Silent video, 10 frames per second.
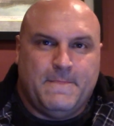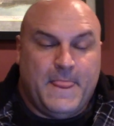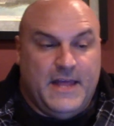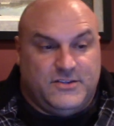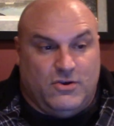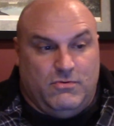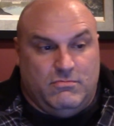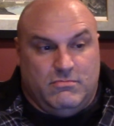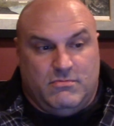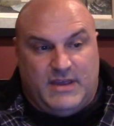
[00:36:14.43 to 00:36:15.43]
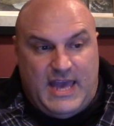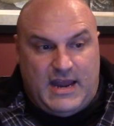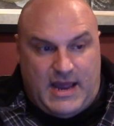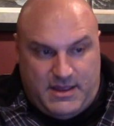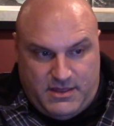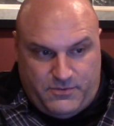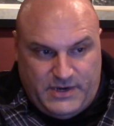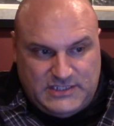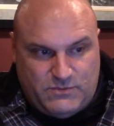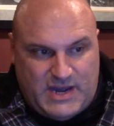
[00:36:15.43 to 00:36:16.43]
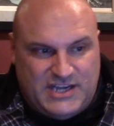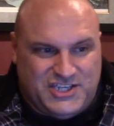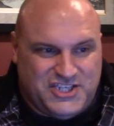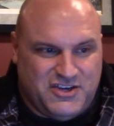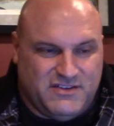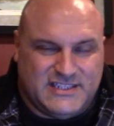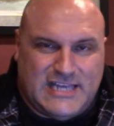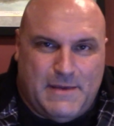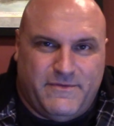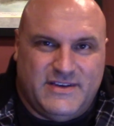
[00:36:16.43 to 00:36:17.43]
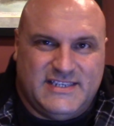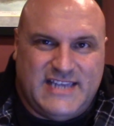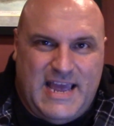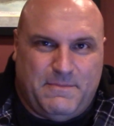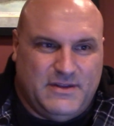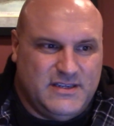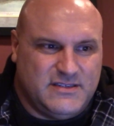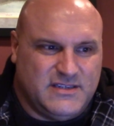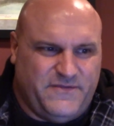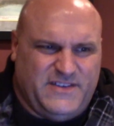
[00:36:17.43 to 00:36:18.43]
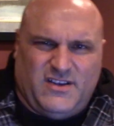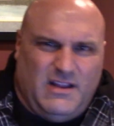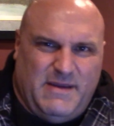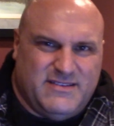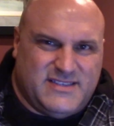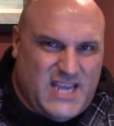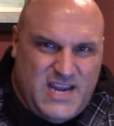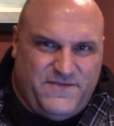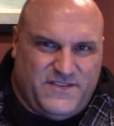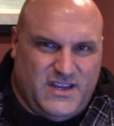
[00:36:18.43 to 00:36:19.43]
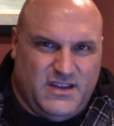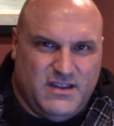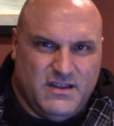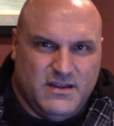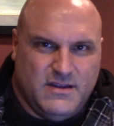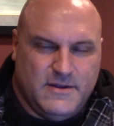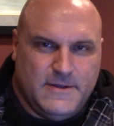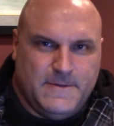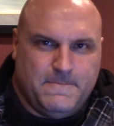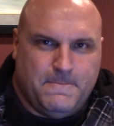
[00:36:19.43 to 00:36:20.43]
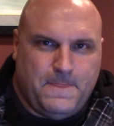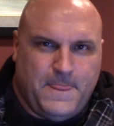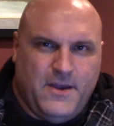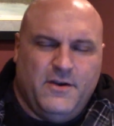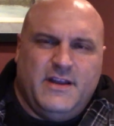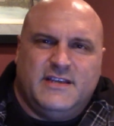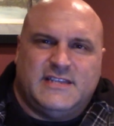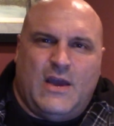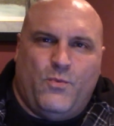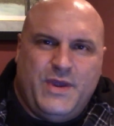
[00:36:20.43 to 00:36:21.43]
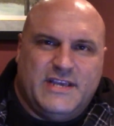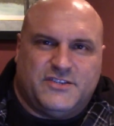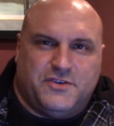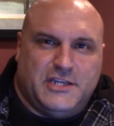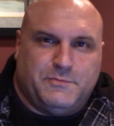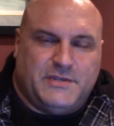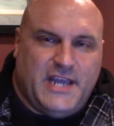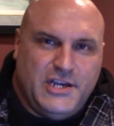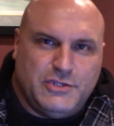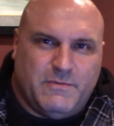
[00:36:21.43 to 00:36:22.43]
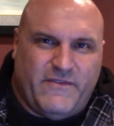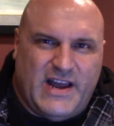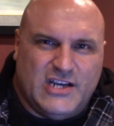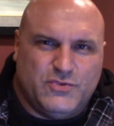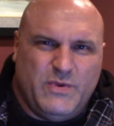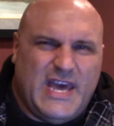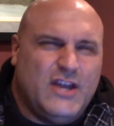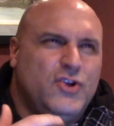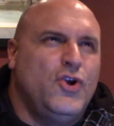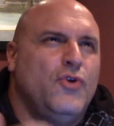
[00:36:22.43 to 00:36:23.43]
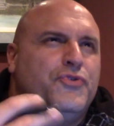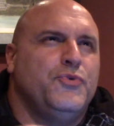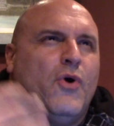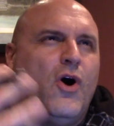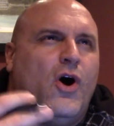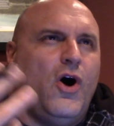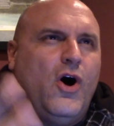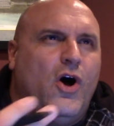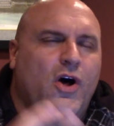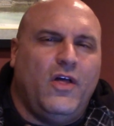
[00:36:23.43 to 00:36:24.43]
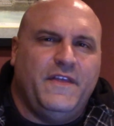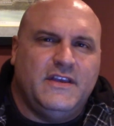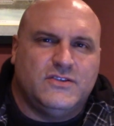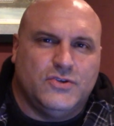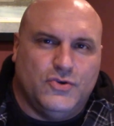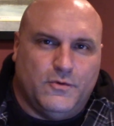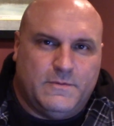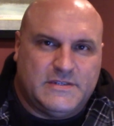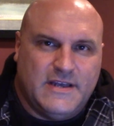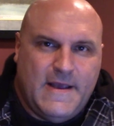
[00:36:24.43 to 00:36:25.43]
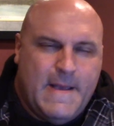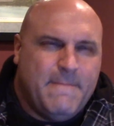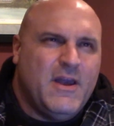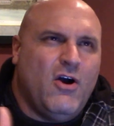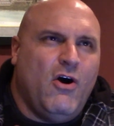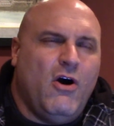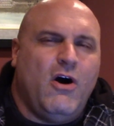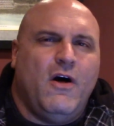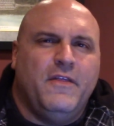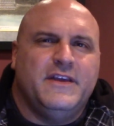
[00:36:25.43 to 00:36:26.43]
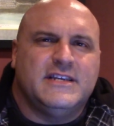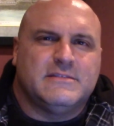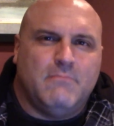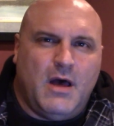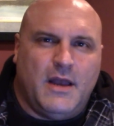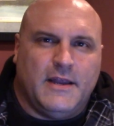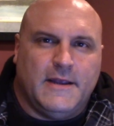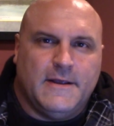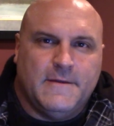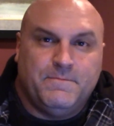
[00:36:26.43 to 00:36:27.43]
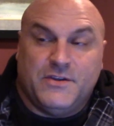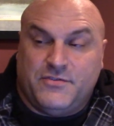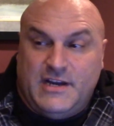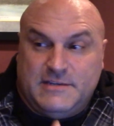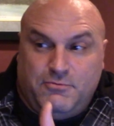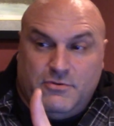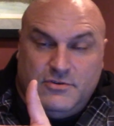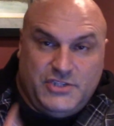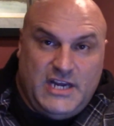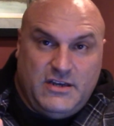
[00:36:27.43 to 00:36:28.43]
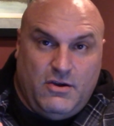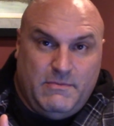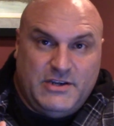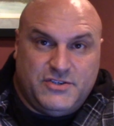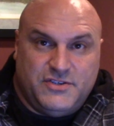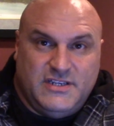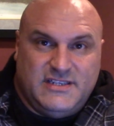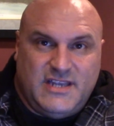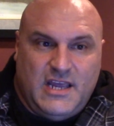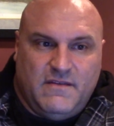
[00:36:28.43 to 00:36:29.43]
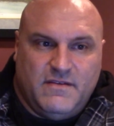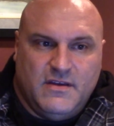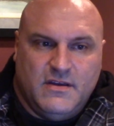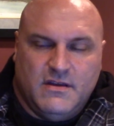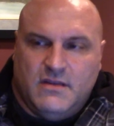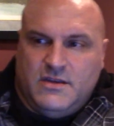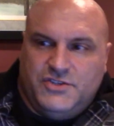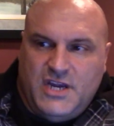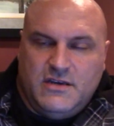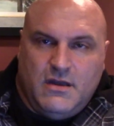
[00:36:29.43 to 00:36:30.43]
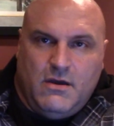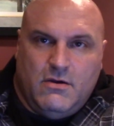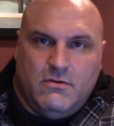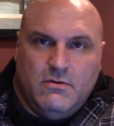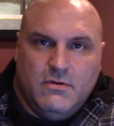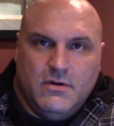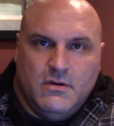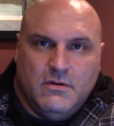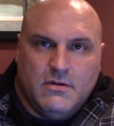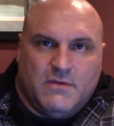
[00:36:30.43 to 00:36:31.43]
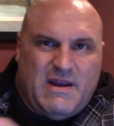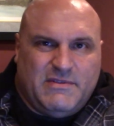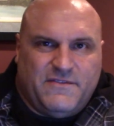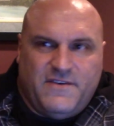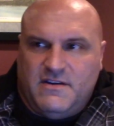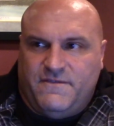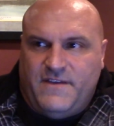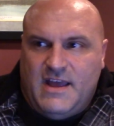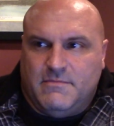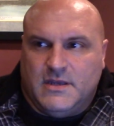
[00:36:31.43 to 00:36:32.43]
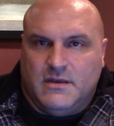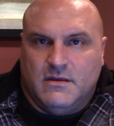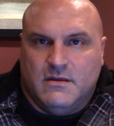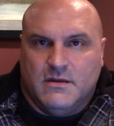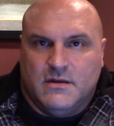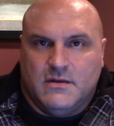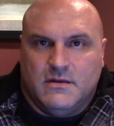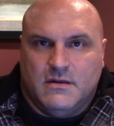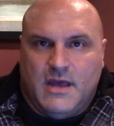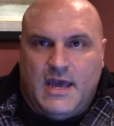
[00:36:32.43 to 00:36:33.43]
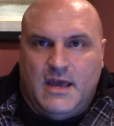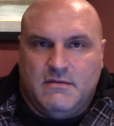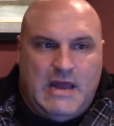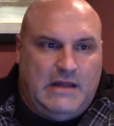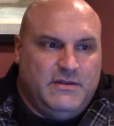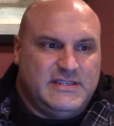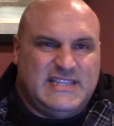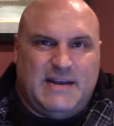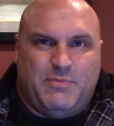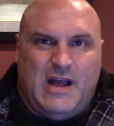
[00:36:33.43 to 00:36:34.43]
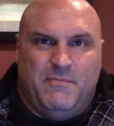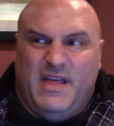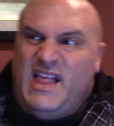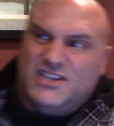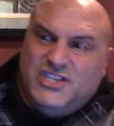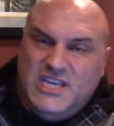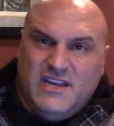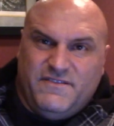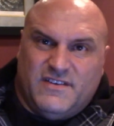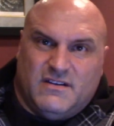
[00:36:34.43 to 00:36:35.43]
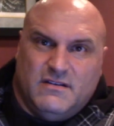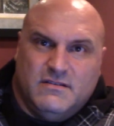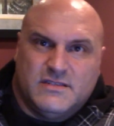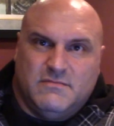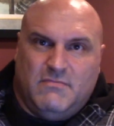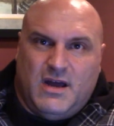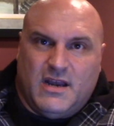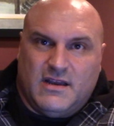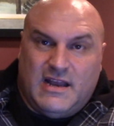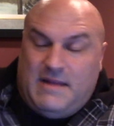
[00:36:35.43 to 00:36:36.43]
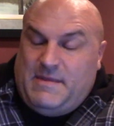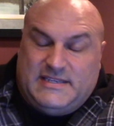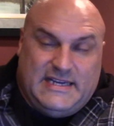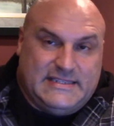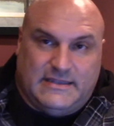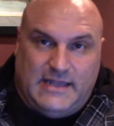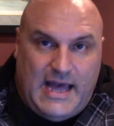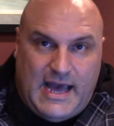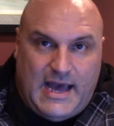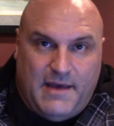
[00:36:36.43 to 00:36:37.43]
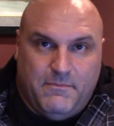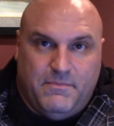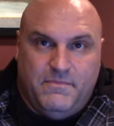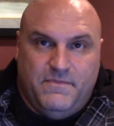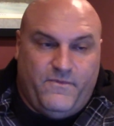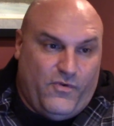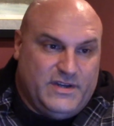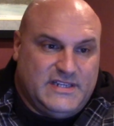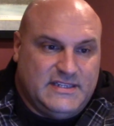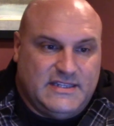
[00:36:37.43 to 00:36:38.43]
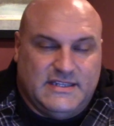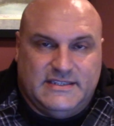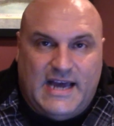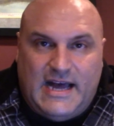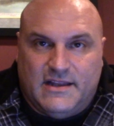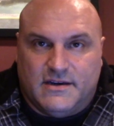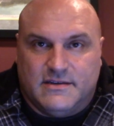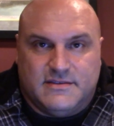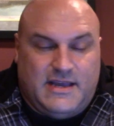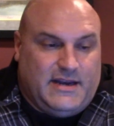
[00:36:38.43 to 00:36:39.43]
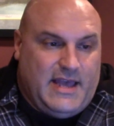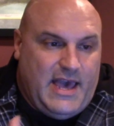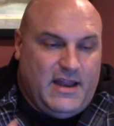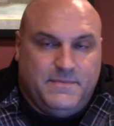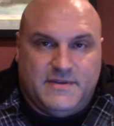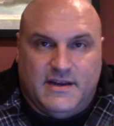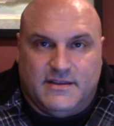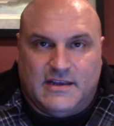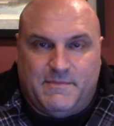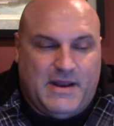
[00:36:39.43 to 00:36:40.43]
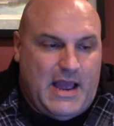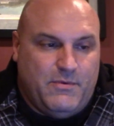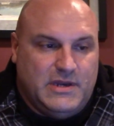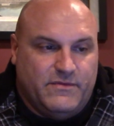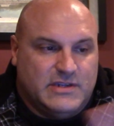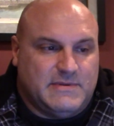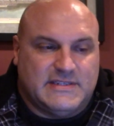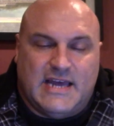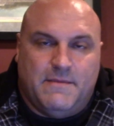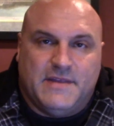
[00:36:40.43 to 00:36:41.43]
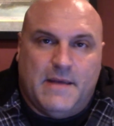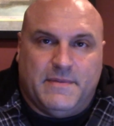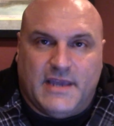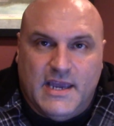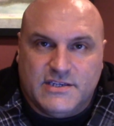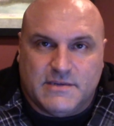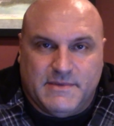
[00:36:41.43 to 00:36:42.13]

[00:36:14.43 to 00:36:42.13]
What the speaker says: And so, again, the reason why I share this type of an example is if it's all about safety, here it is that we as transportation providers, we got to go through all these hoops, pay all this money to transport Jane Doe to make sure she's safe, and yet Jane Doe can ride with a friend or family, and not only is it not a problem, they'll actually give her some money. And I'm not saying it's a lot, 40 cents on the dollar, it's not going to add up to anything. I mean, I wouldn't even waste my time with the application.